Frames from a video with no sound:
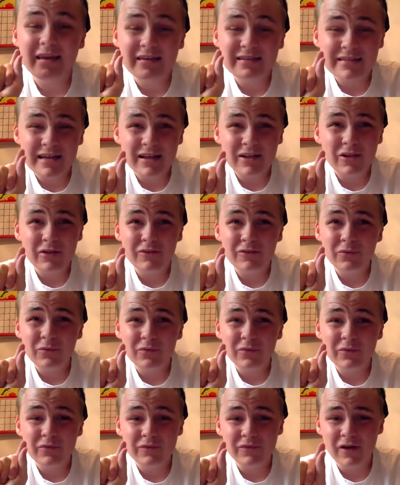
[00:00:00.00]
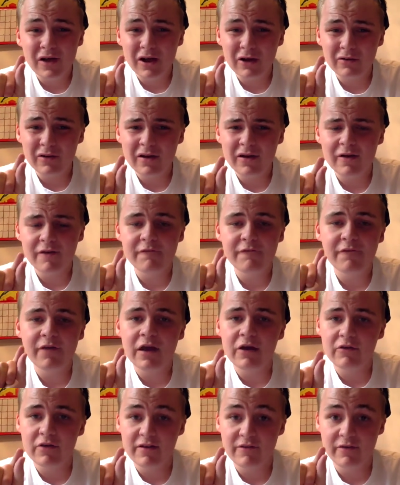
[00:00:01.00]
dealt with Farah
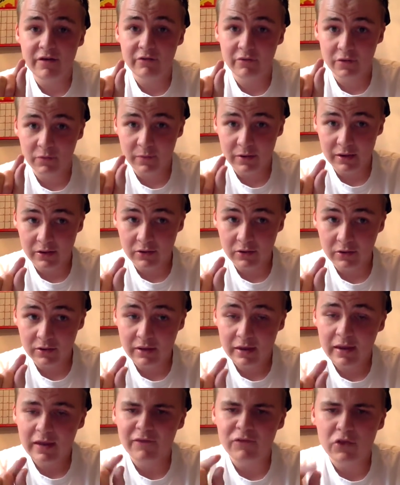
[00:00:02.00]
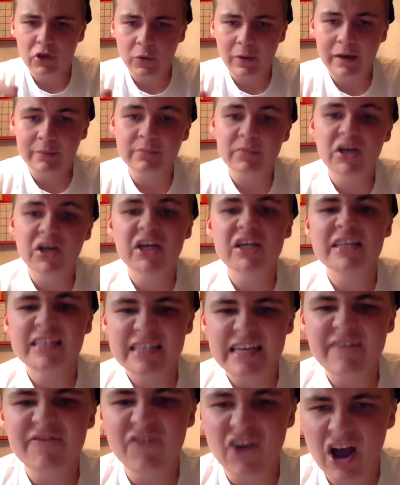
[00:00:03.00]
very, very well, even though I'm
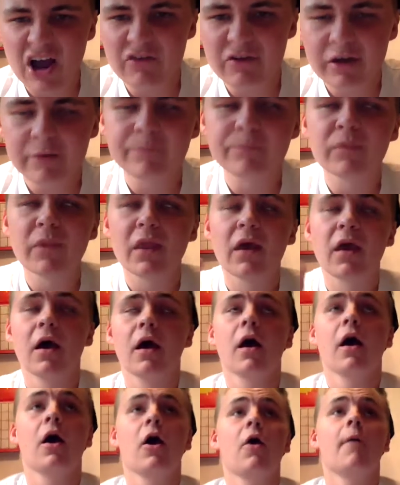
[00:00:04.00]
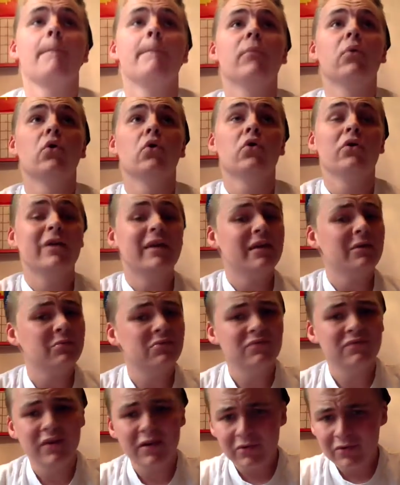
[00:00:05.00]
Team Farah. But he was
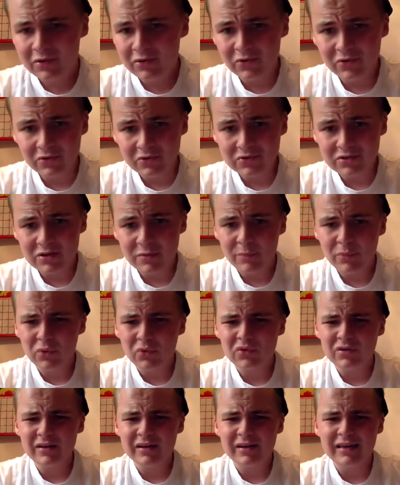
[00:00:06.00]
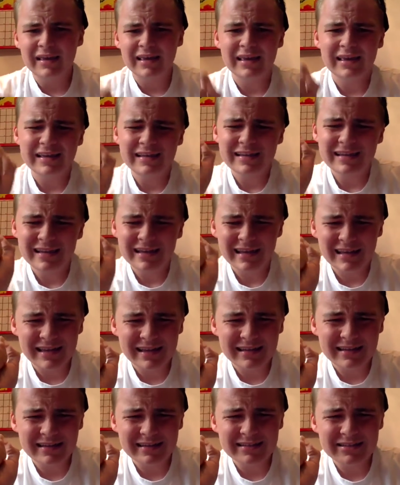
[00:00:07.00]
very good. But
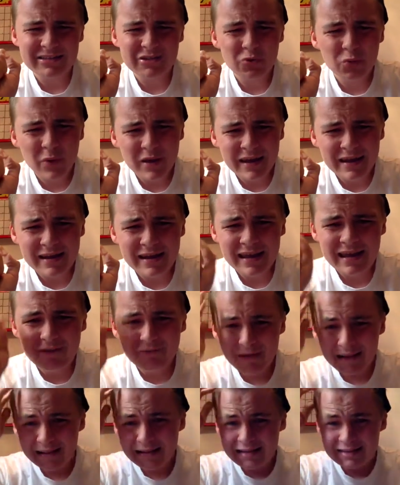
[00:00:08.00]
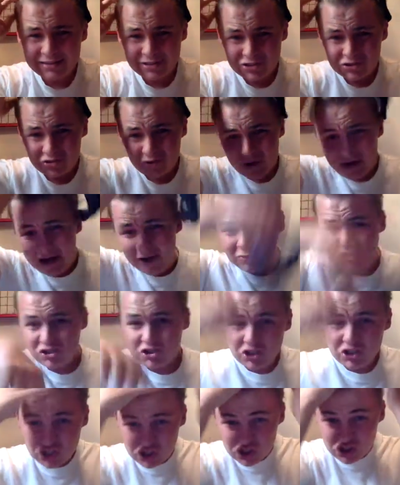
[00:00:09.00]
to win, he really needs to sort out
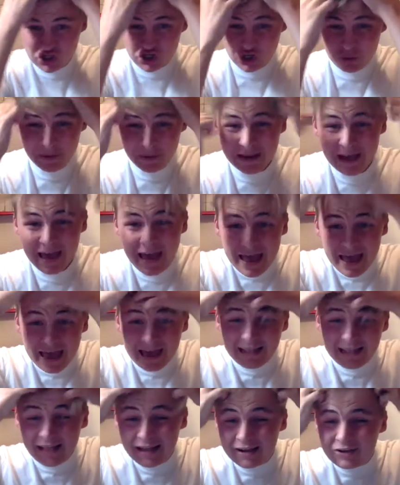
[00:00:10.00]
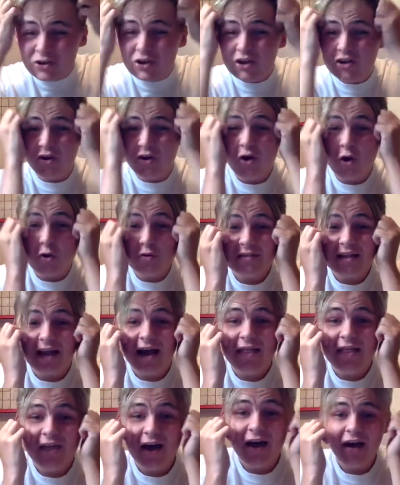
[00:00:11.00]
his stupid hair. Like, it goes
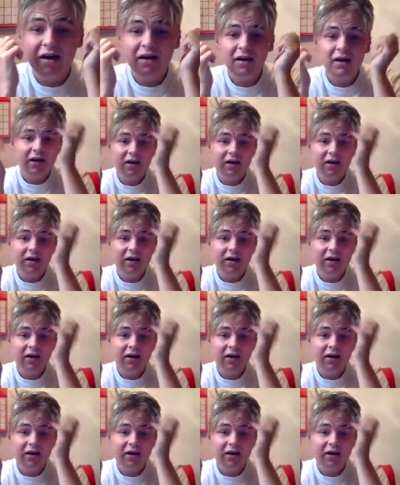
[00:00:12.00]
like that.